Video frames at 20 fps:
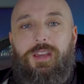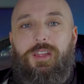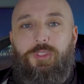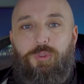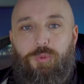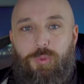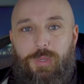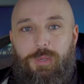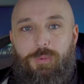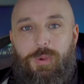
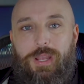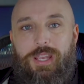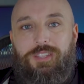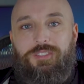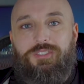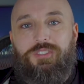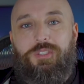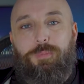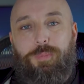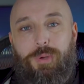3
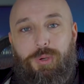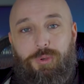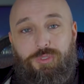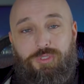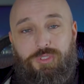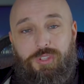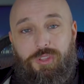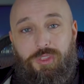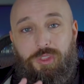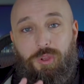ways to
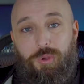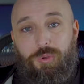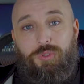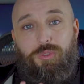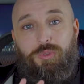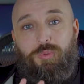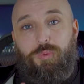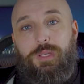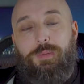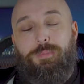post to
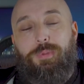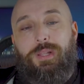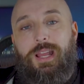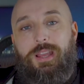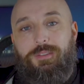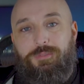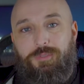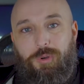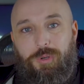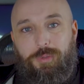those 3
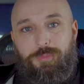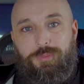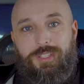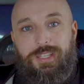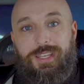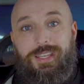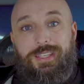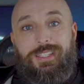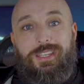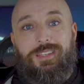platforms,
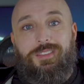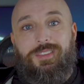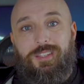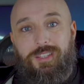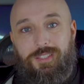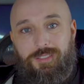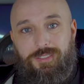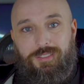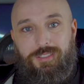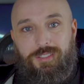and get
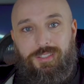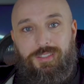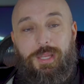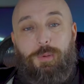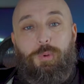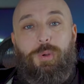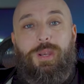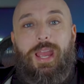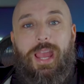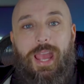this,
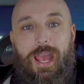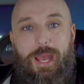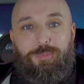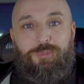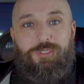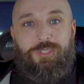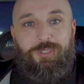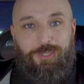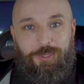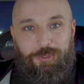they were
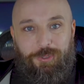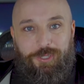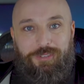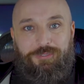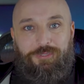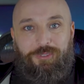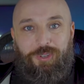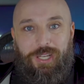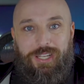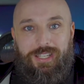absolutely
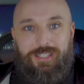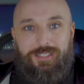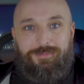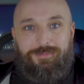free.